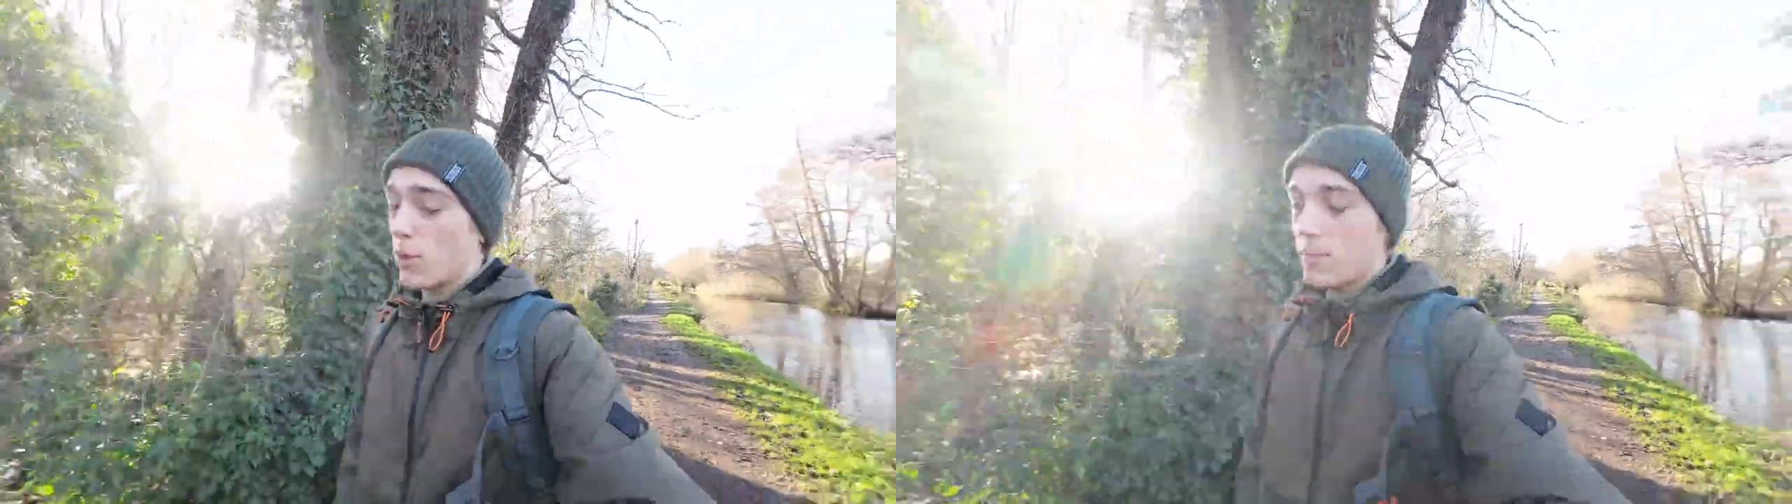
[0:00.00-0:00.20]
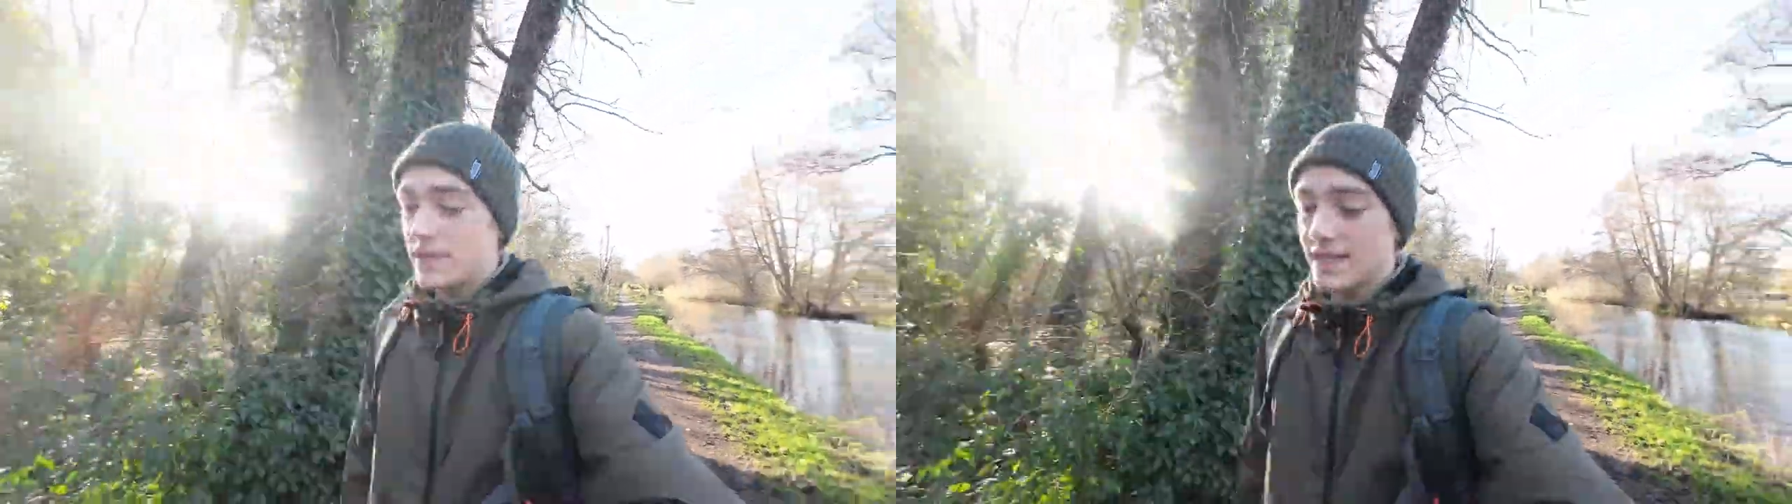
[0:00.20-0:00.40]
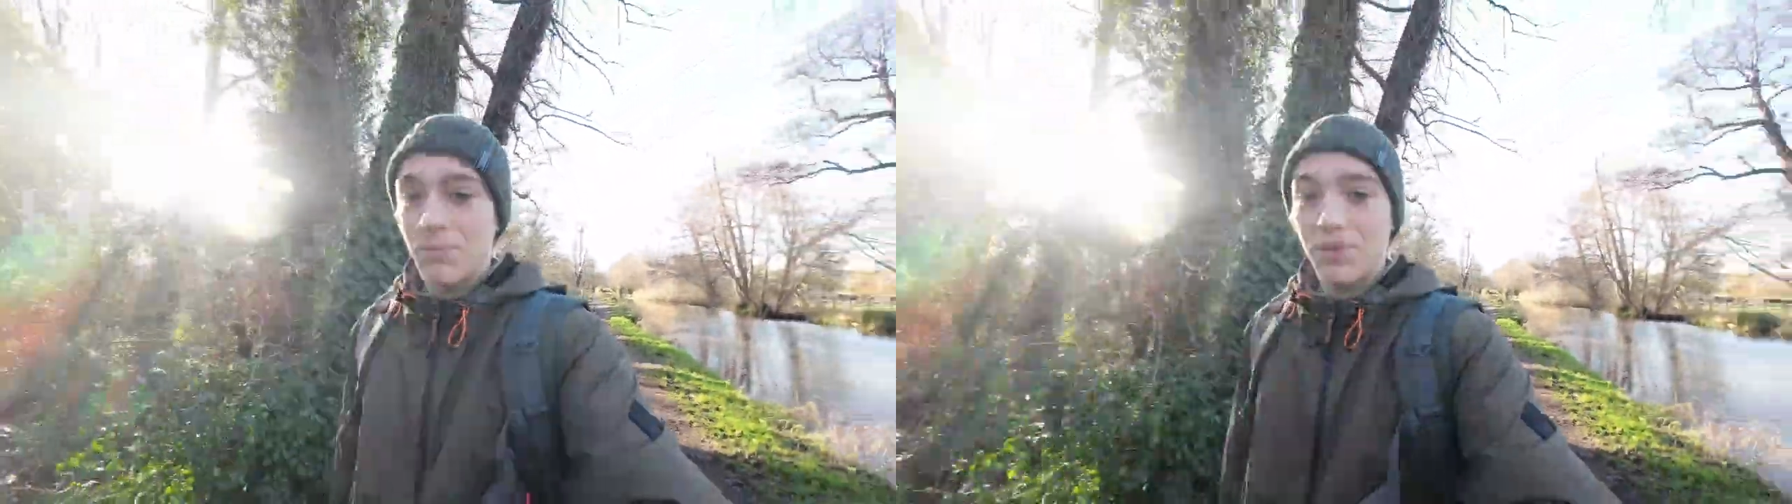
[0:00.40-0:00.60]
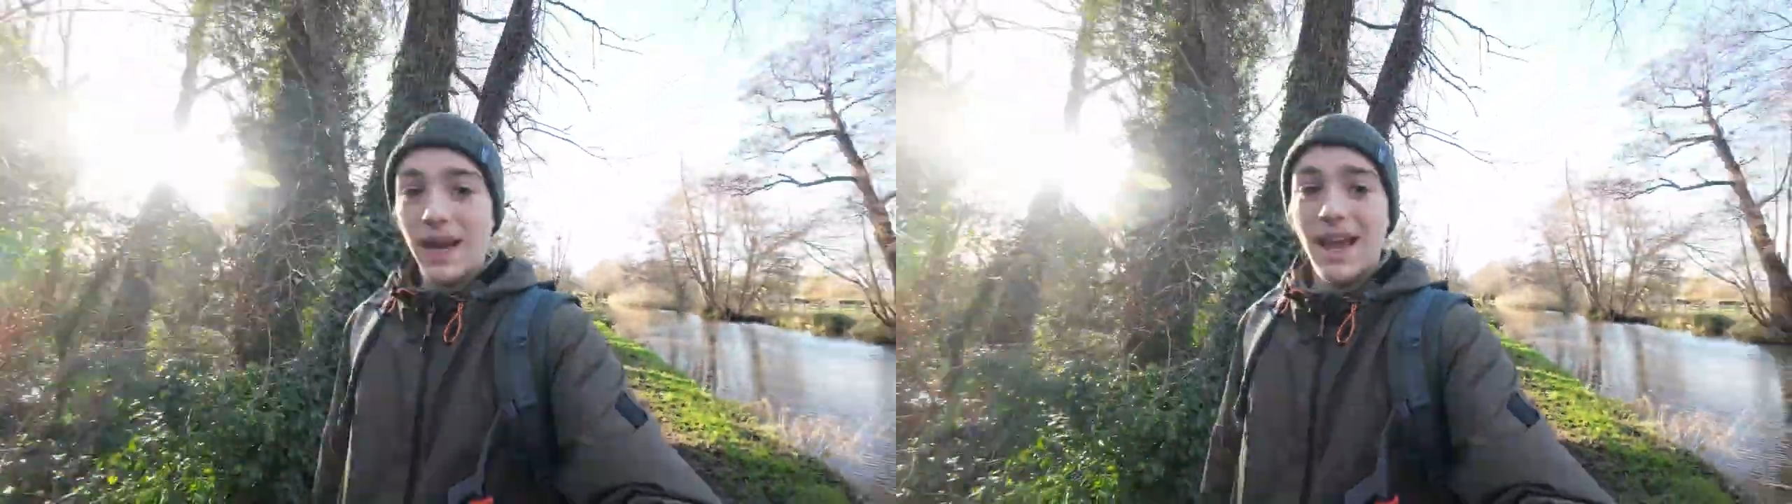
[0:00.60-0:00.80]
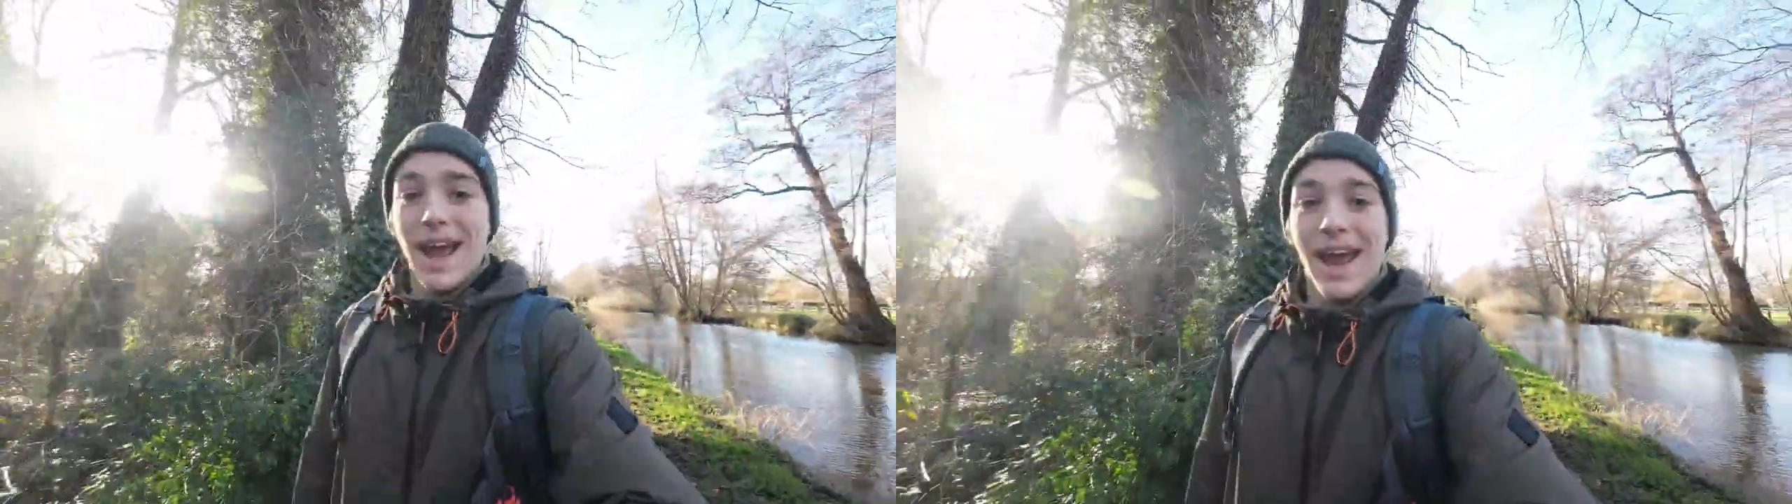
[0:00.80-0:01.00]
probably
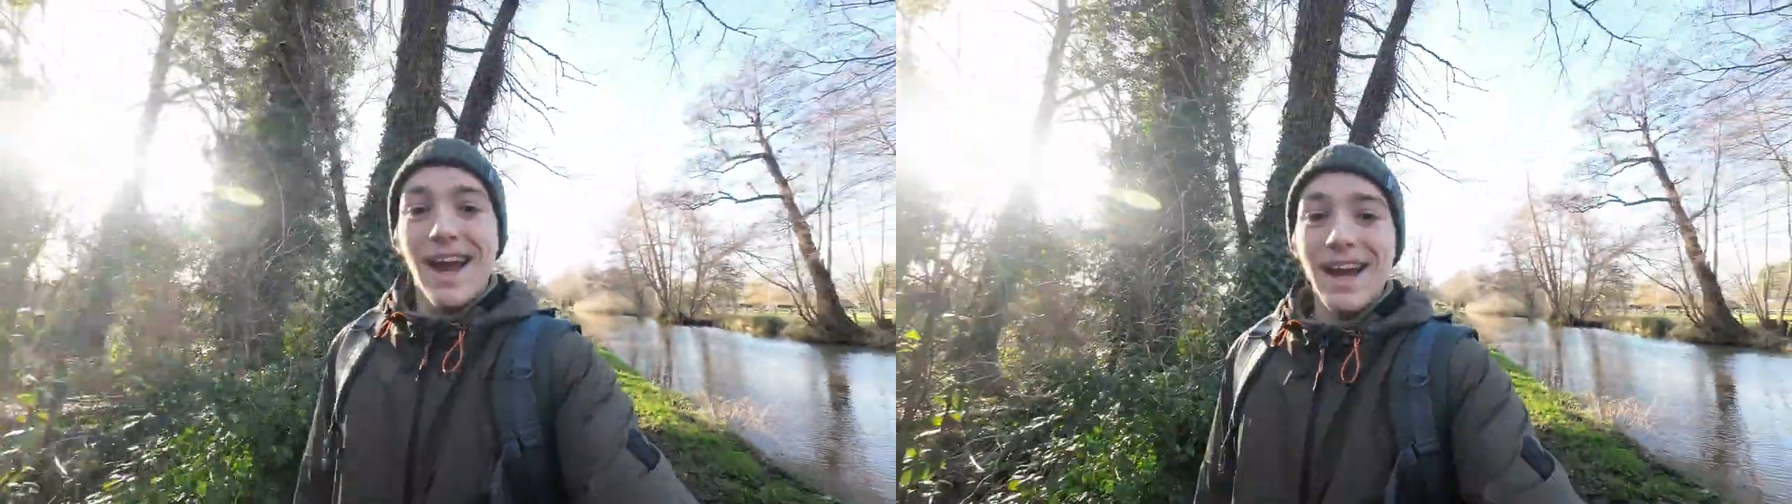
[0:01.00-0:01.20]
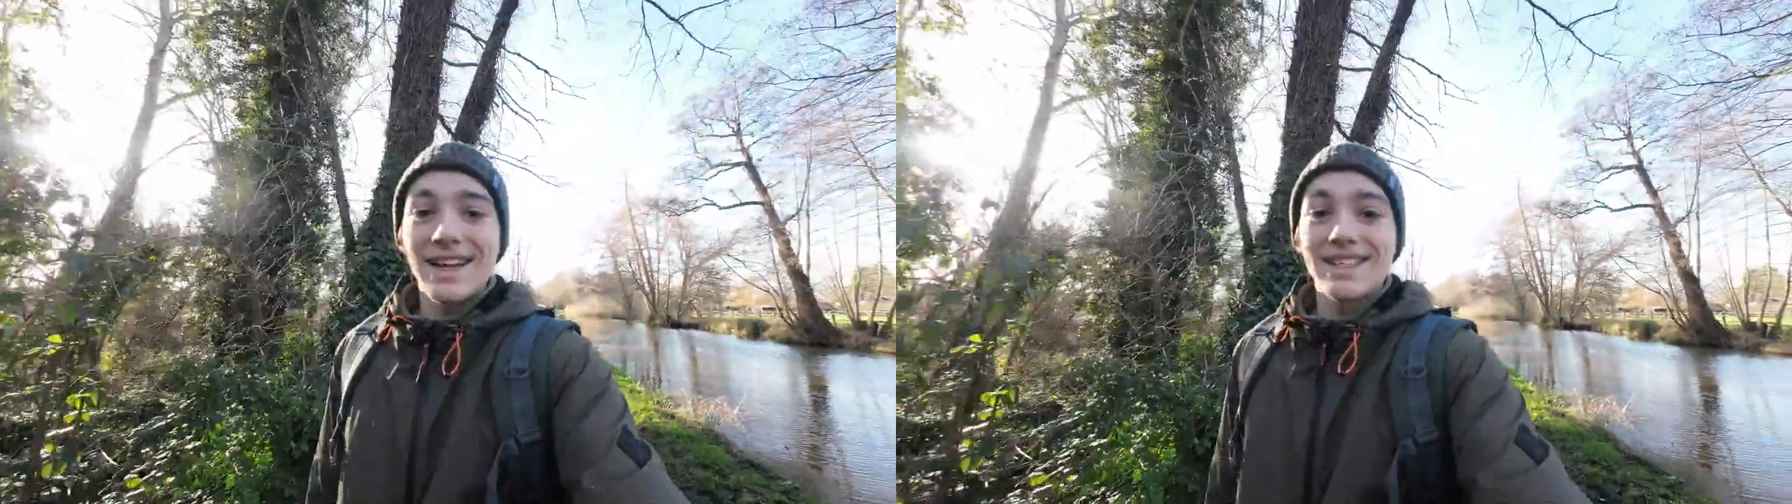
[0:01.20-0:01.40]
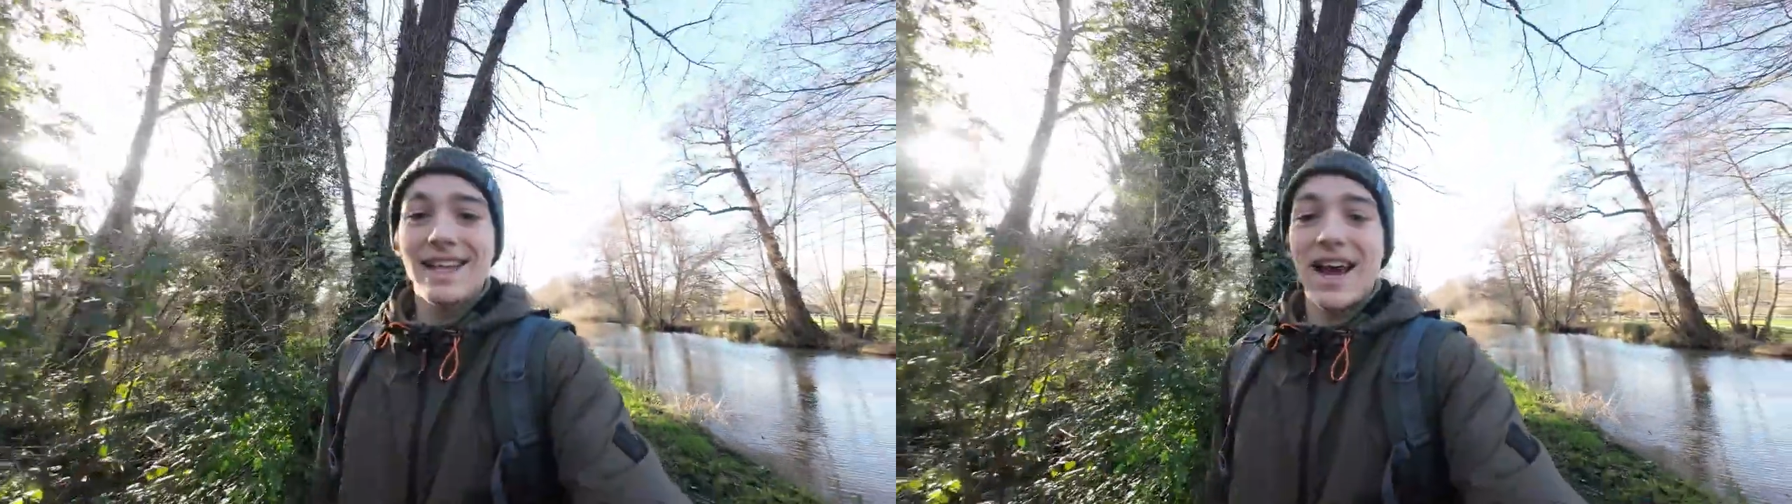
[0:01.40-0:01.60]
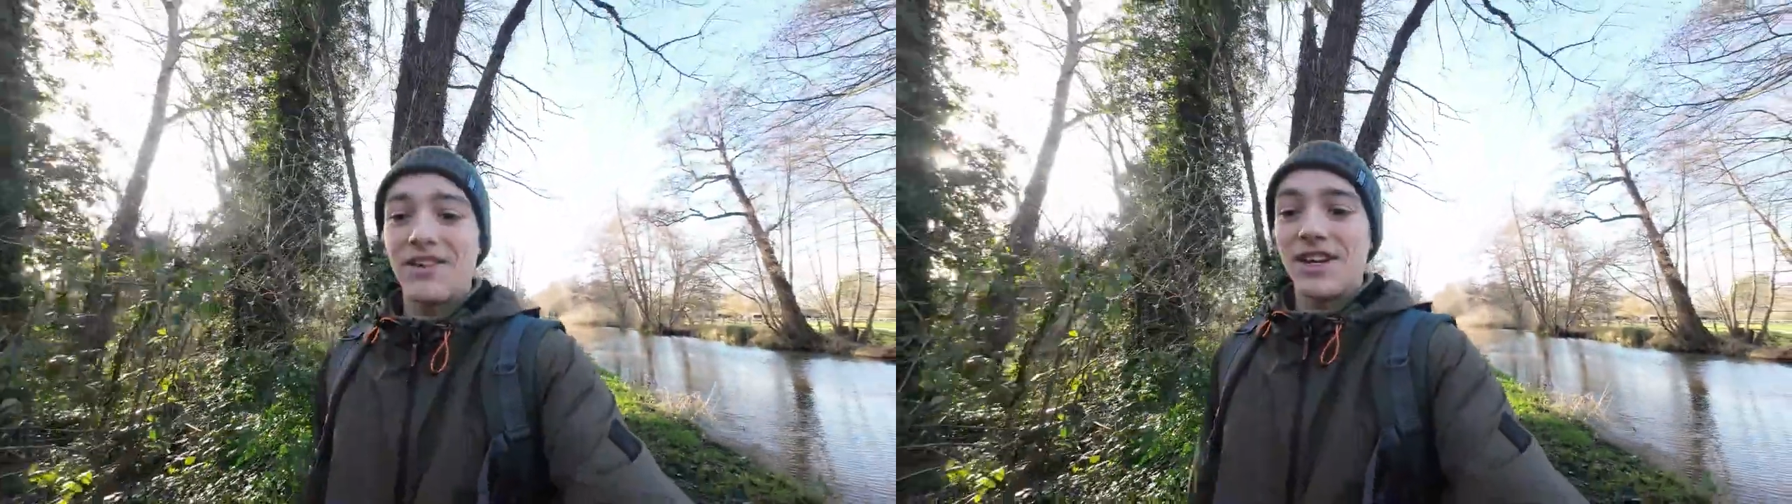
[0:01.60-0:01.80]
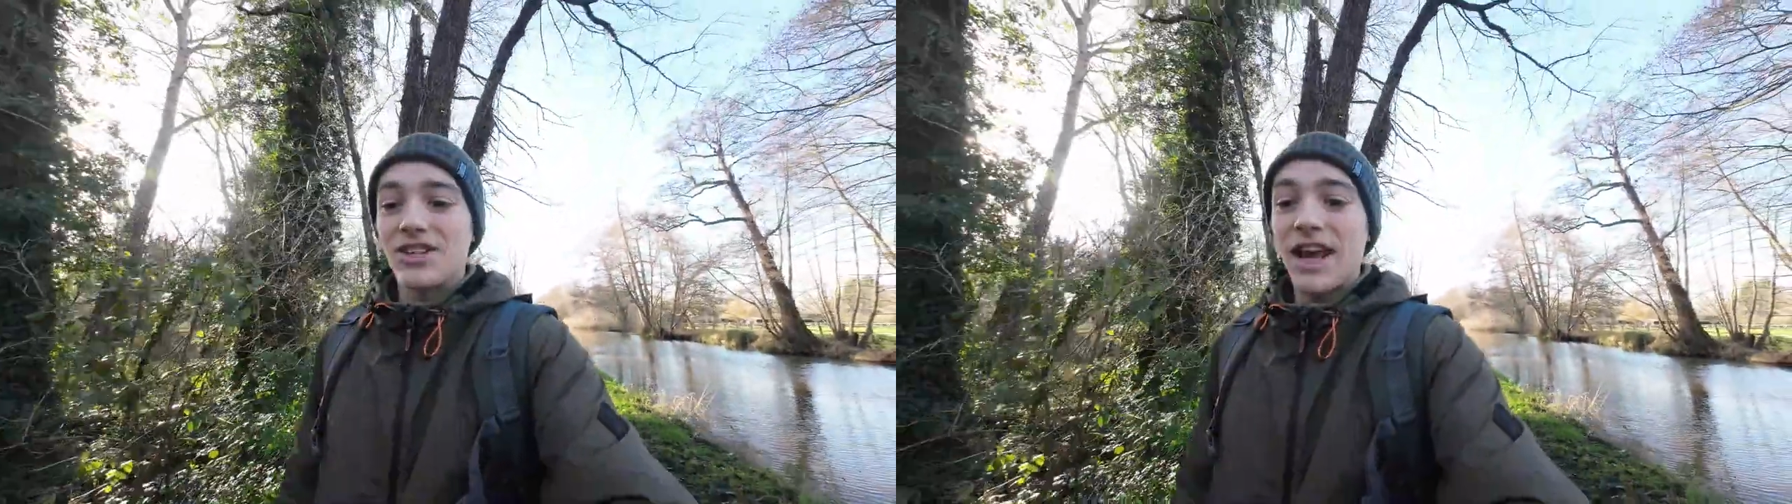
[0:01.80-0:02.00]
something it has
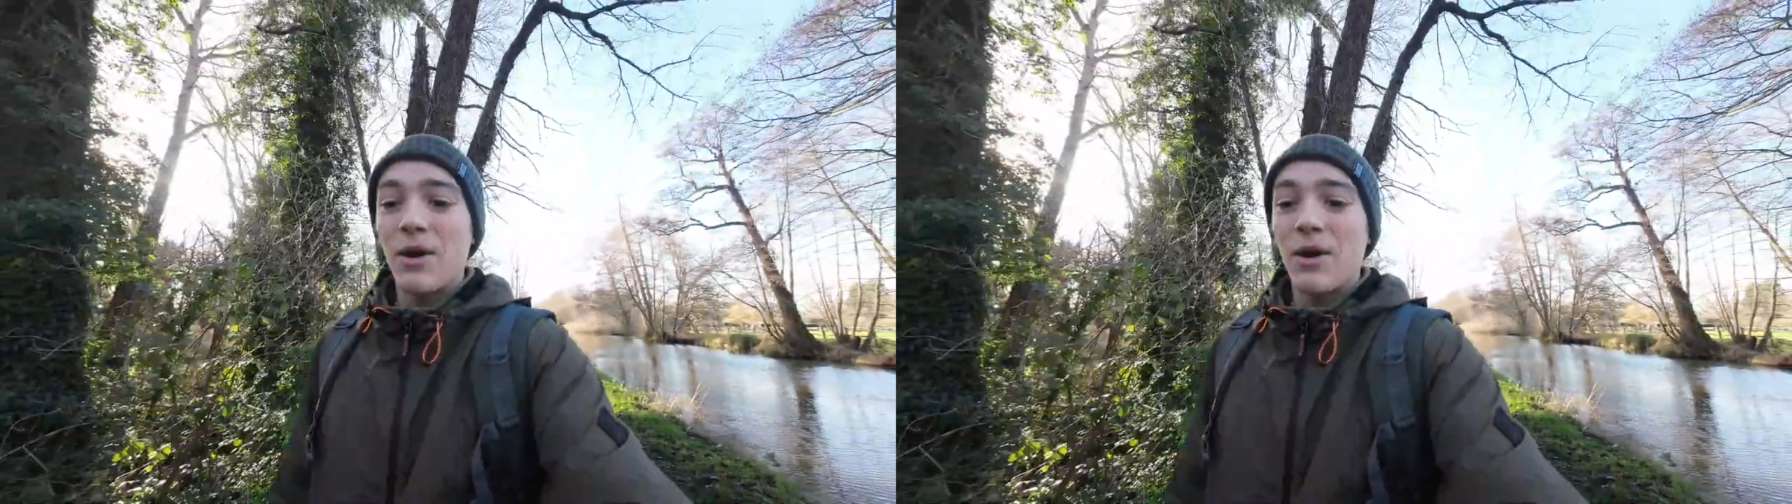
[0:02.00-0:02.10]
scavenged.